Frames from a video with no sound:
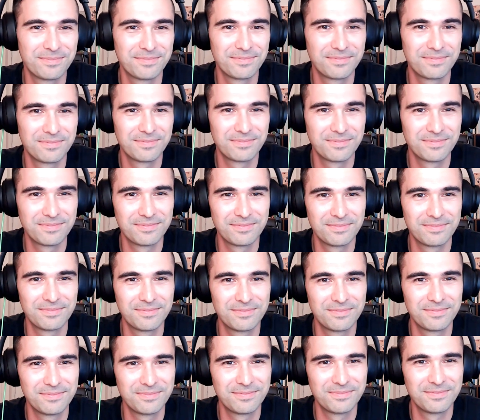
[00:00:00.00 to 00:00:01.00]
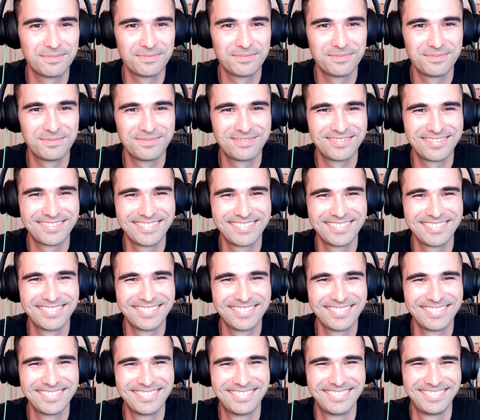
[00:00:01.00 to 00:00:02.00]

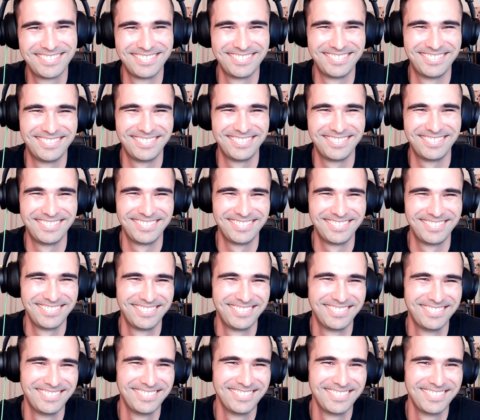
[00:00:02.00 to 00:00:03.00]
(not speaking)